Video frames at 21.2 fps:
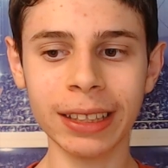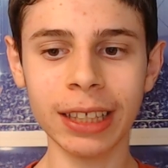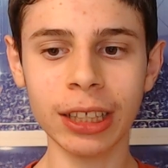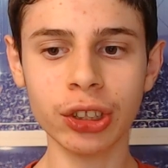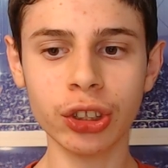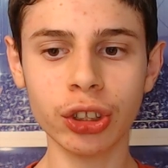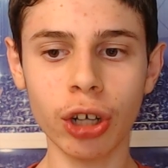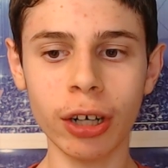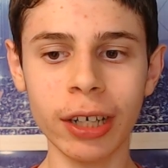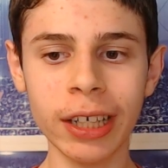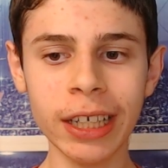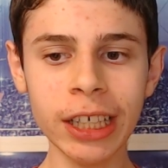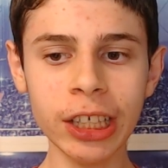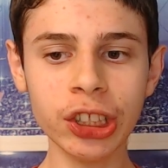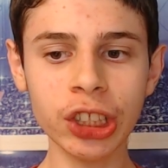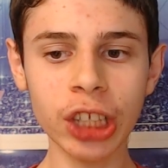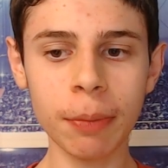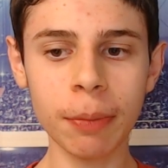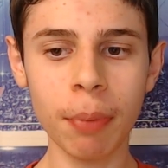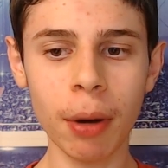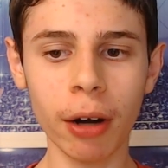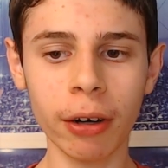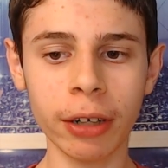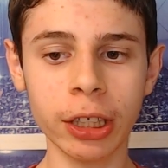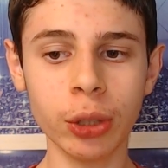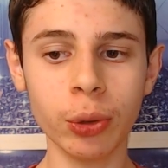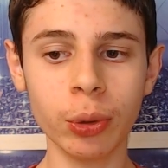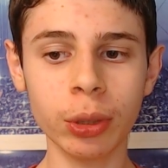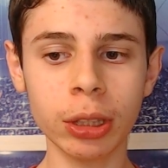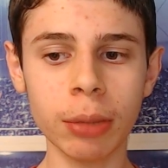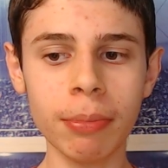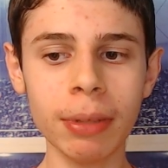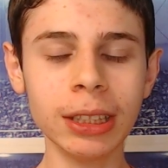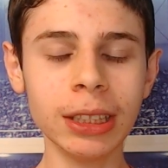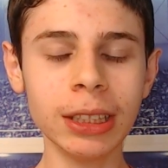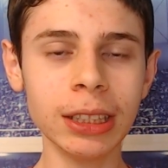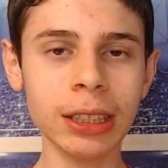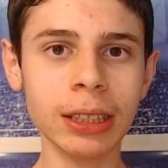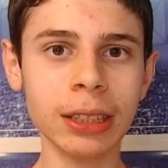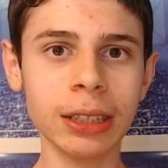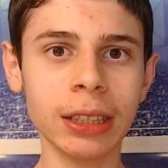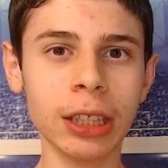and start E.J. Perry, who is a
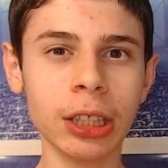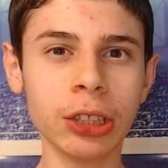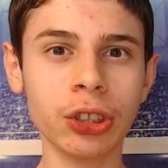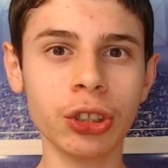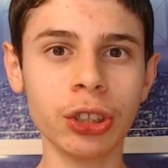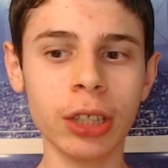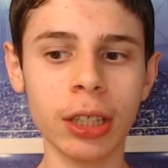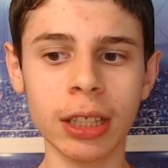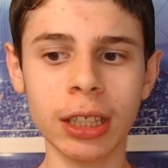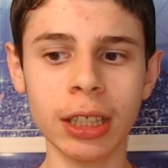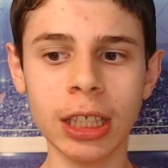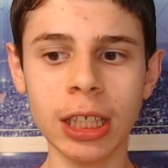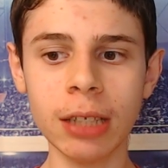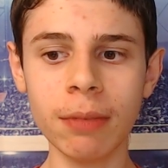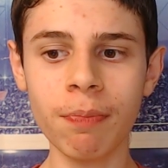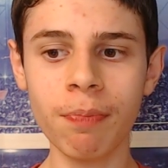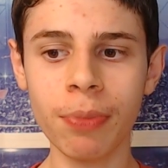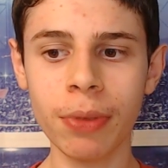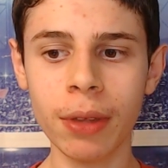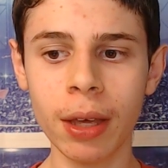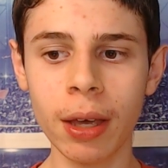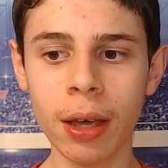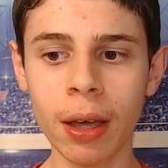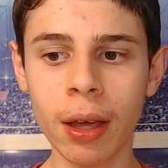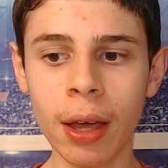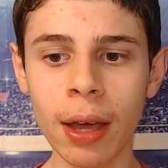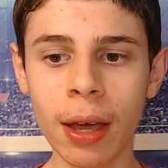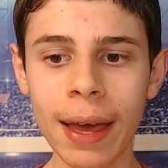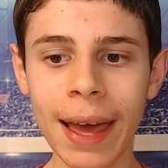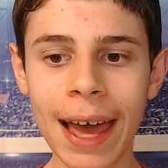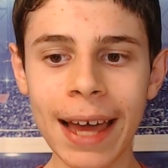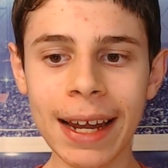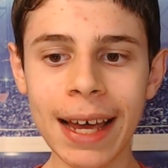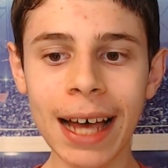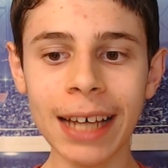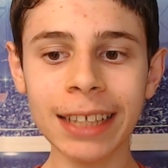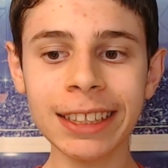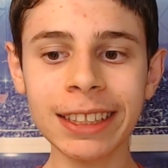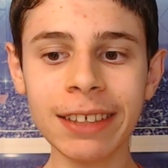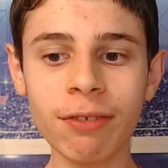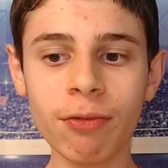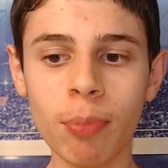midseason addition to the team and
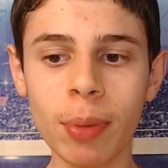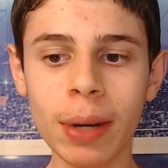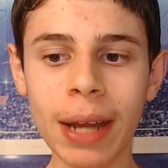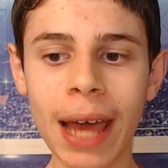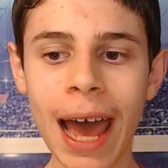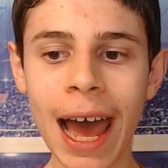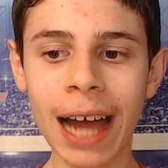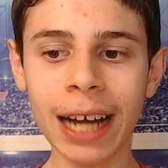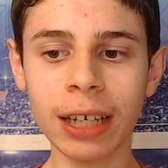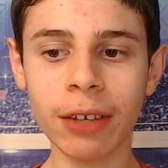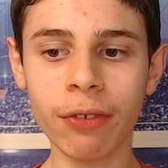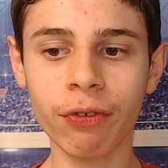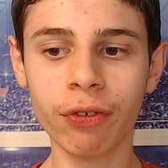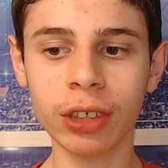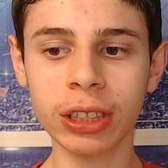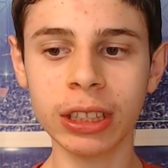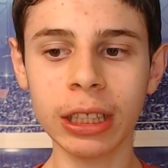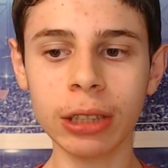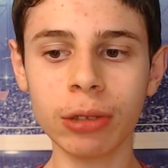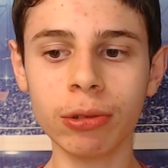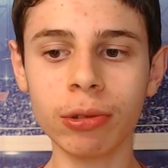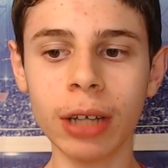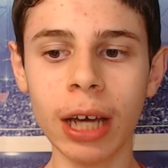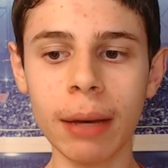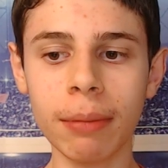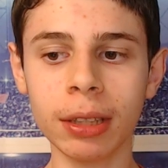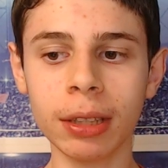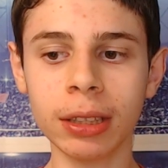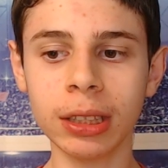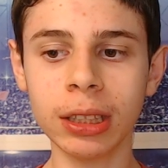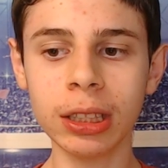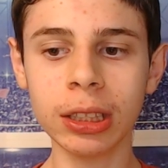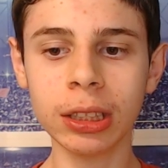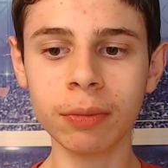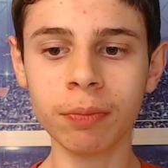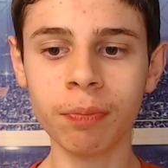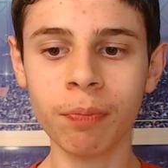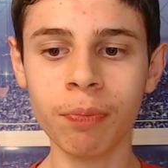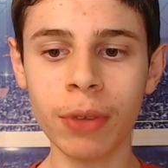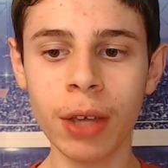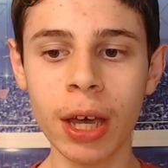hasn't even been active for a single game this season.